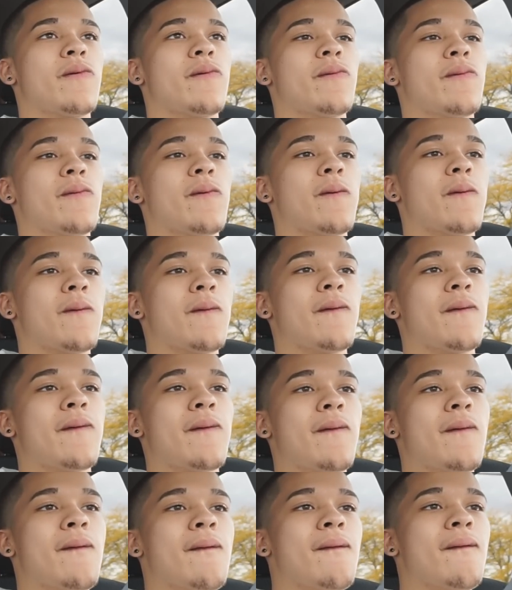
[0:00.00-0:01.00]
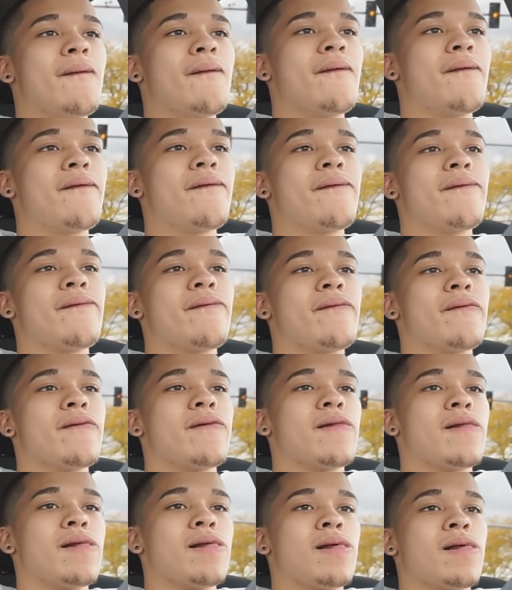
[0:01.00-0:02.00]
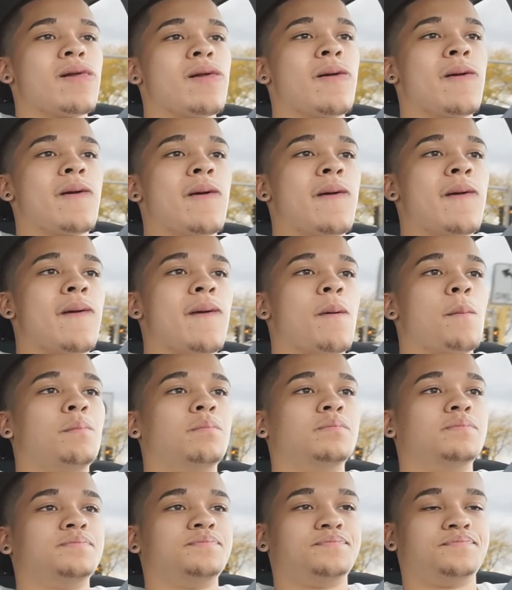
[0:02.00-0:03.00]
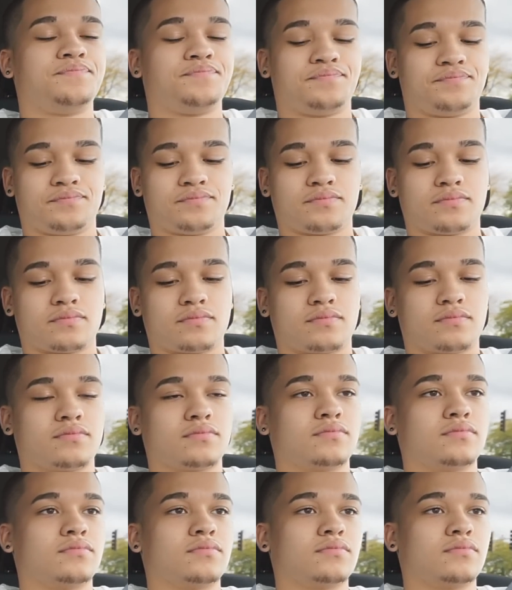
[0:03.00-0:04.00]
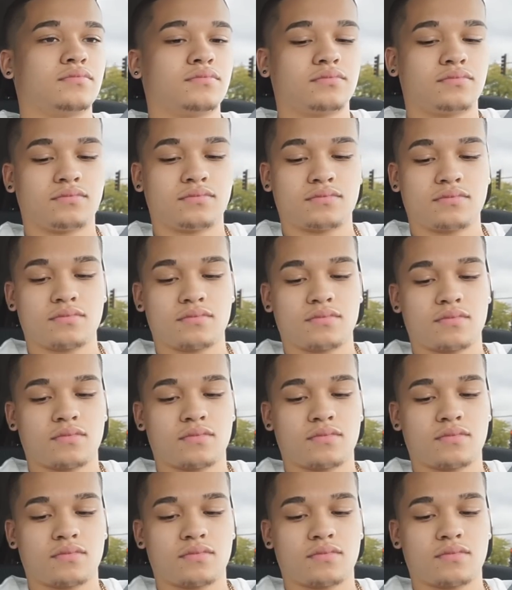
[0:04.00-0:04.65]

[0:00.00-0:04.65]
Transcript: No words are spoken by the person on screen.